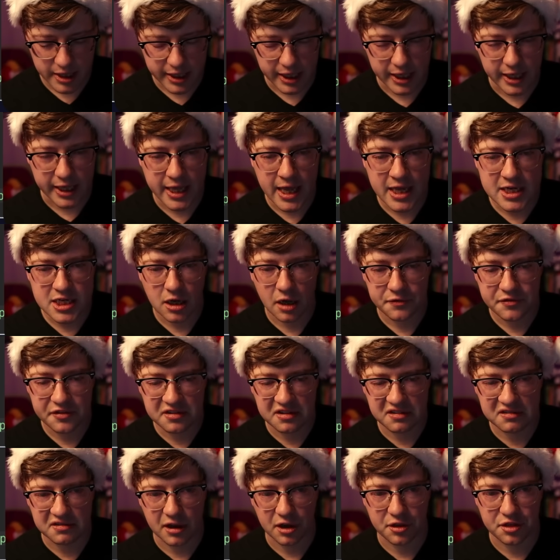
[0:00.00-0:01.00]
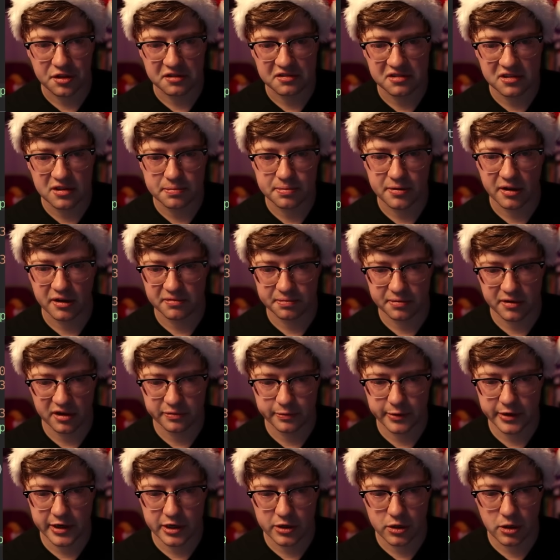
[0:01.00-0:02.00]
again, I can't tell if this is like the C plus
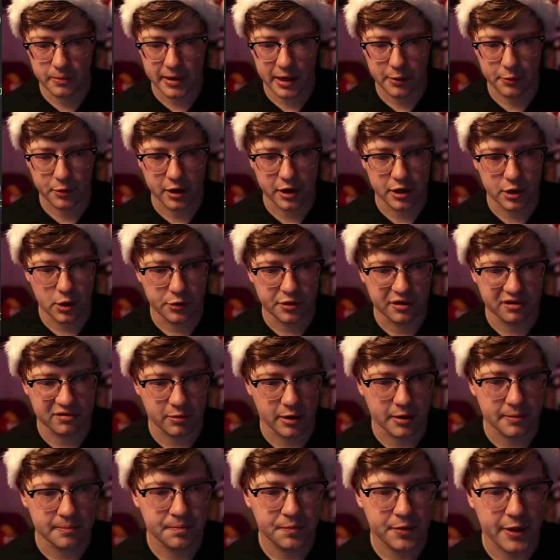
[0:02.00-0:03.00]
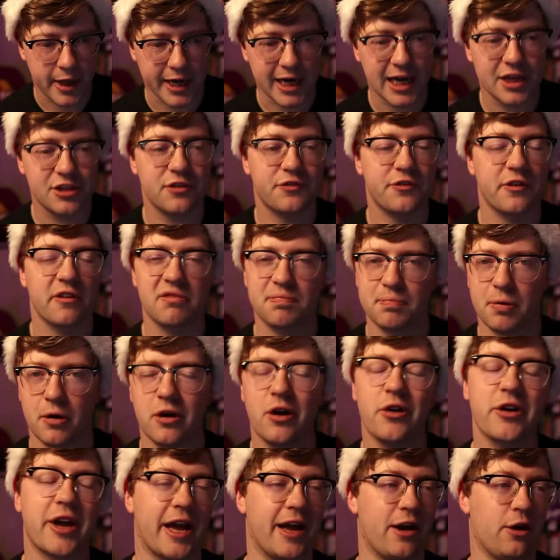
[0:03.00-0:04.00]
plus way to do it, but I want to do it this way. I got the first
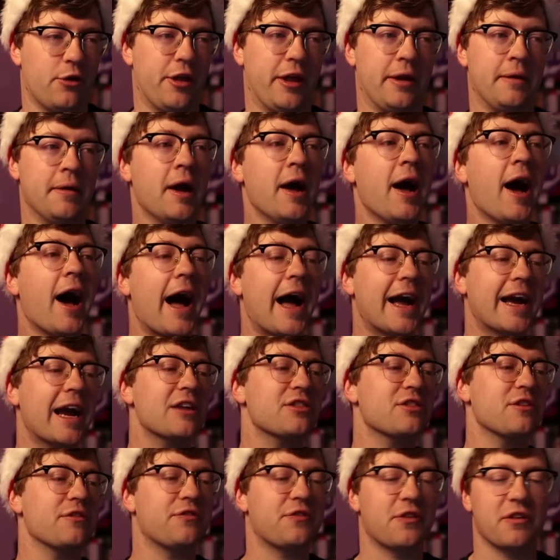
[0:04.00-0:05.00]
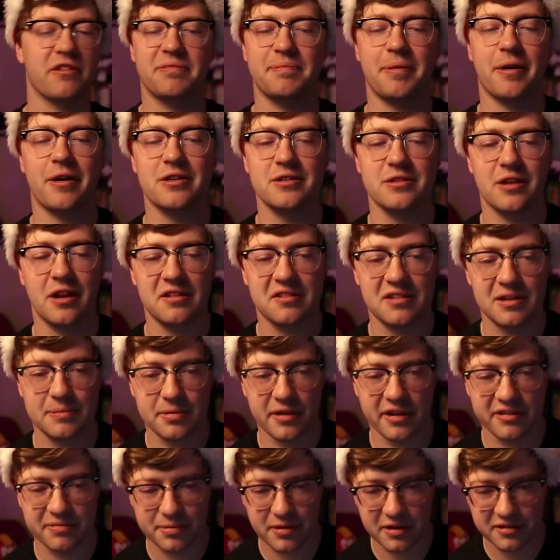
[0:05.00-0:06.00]
part. Okay, hold on. I got the first part done in C
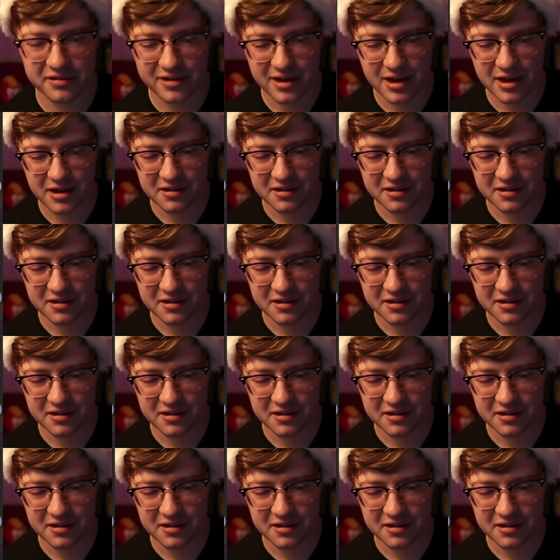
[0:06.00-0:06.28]
plus plus,